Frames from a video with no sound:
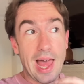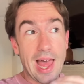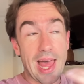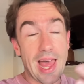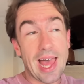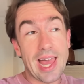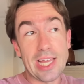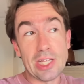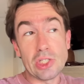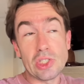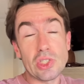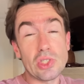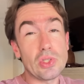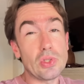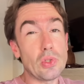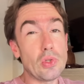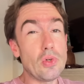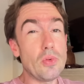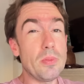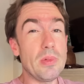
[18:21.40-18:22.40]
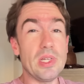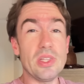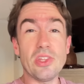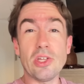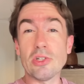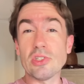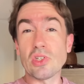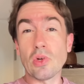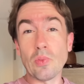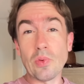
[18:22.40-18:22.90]
I assume
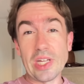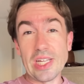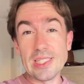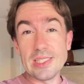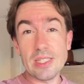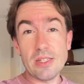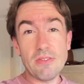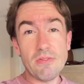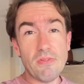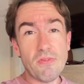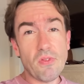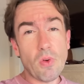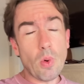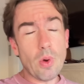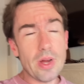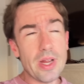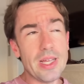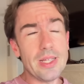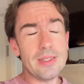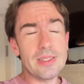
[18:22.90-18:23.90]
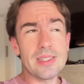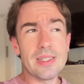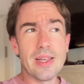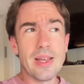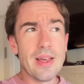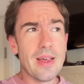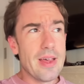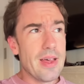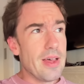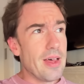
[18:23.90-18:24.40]
there's a reason for it,
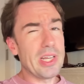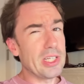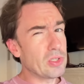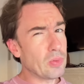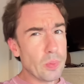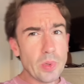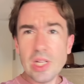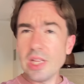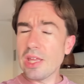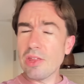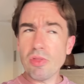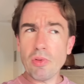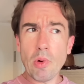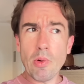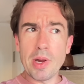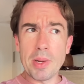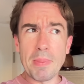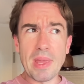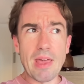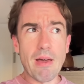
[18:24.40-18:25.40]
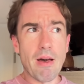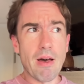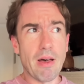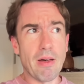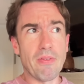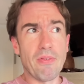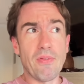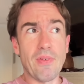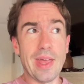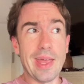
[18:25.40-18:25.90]
but it's really throwing me
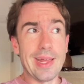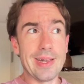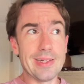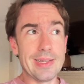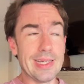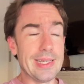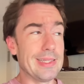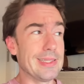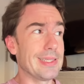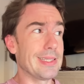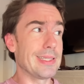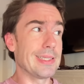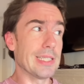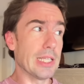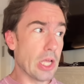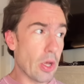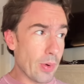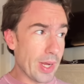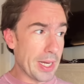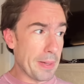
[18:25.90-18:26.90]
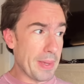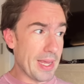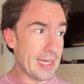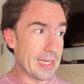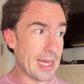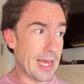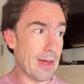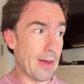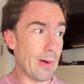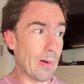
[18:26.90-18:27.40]
off and it's slowing me
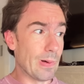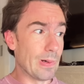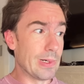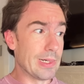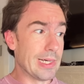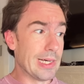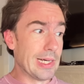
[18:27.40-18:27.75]
down.